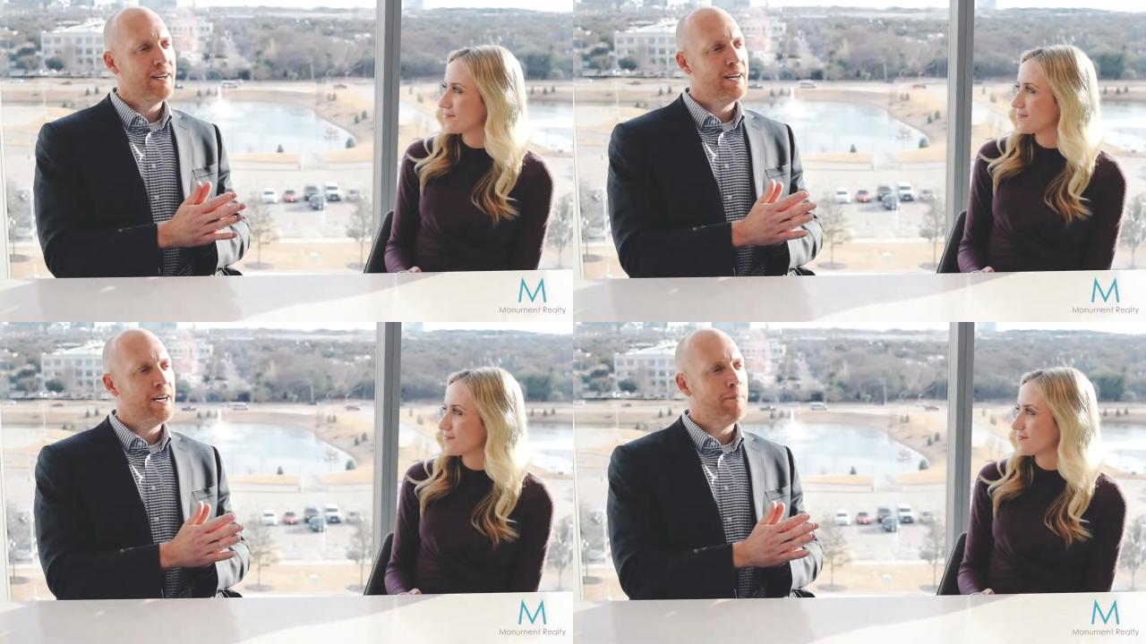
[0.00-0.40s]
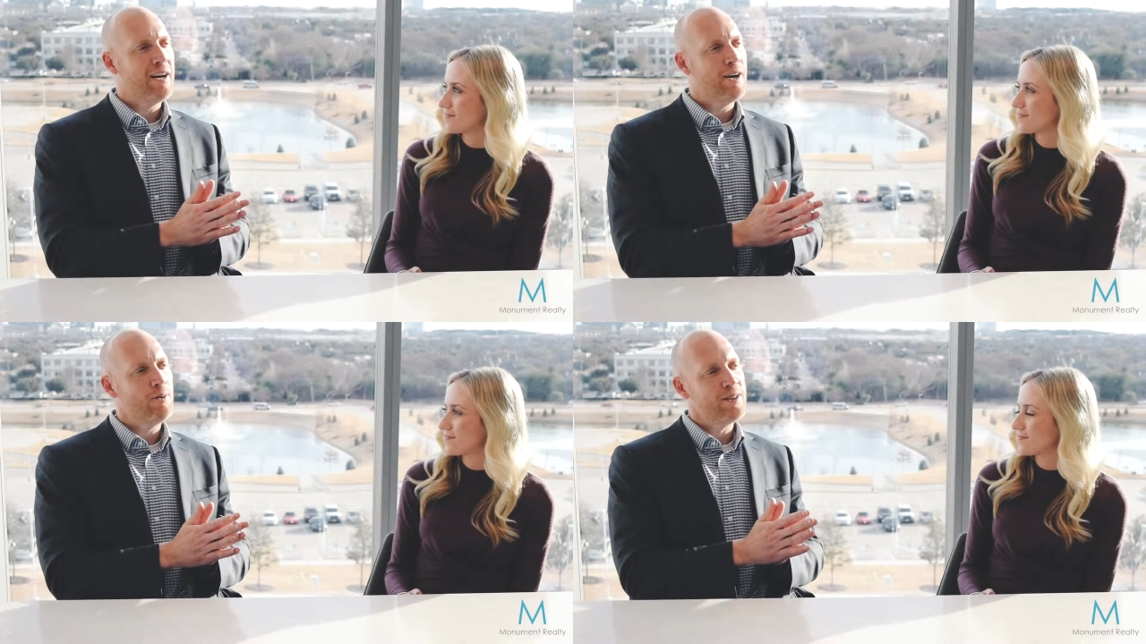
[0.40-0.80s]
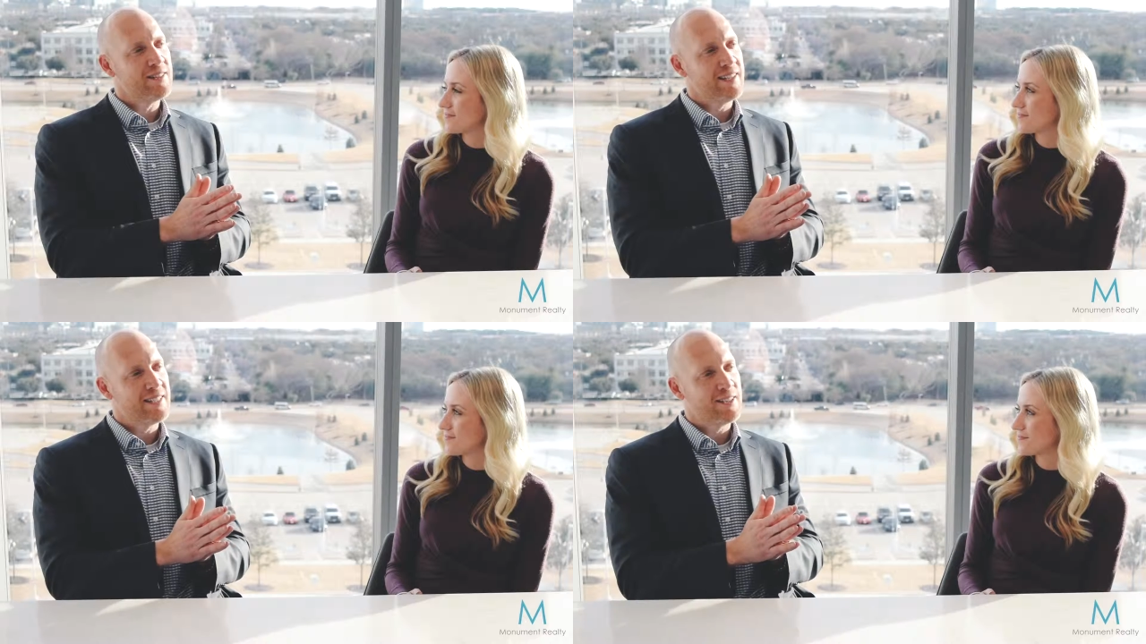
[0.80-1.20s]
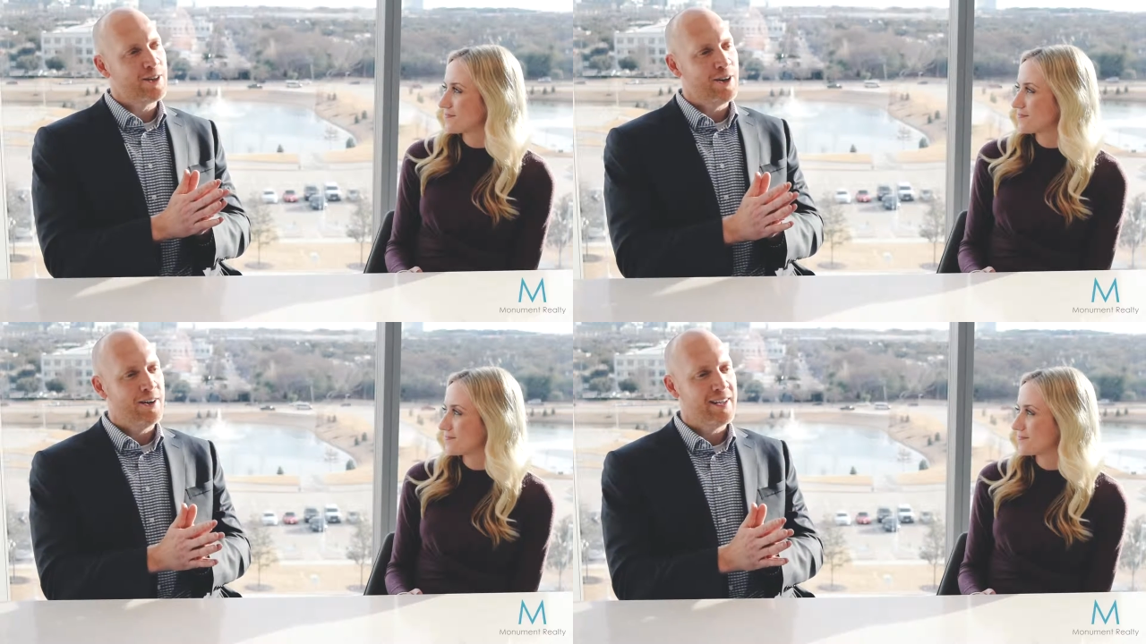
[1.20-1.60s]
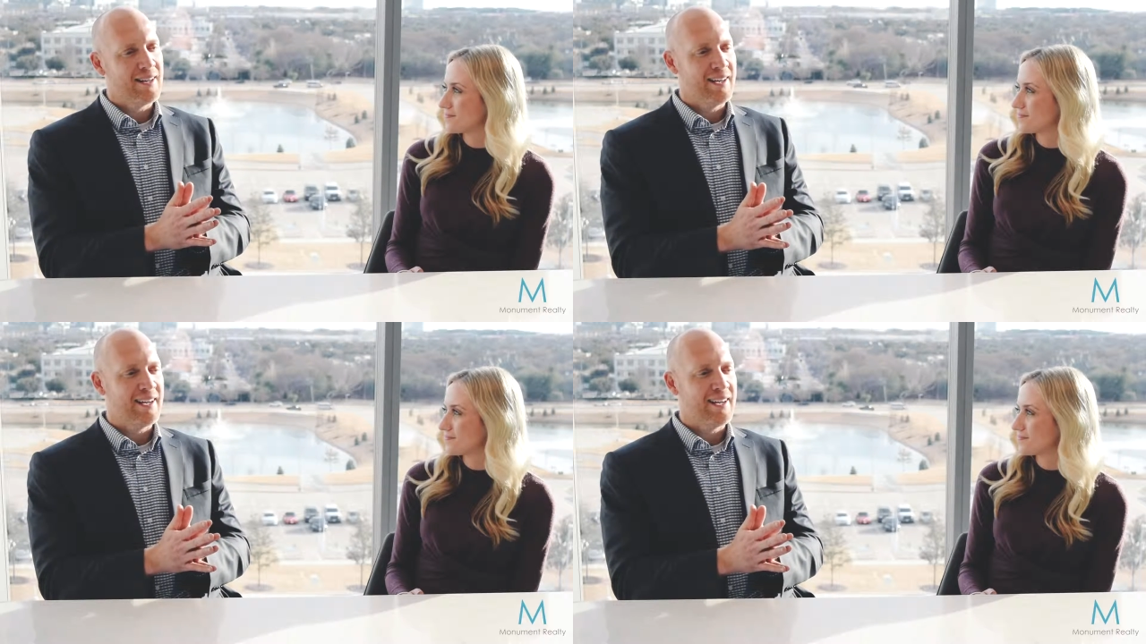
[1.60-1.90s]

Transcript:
Speaker 1: um, I always like to call it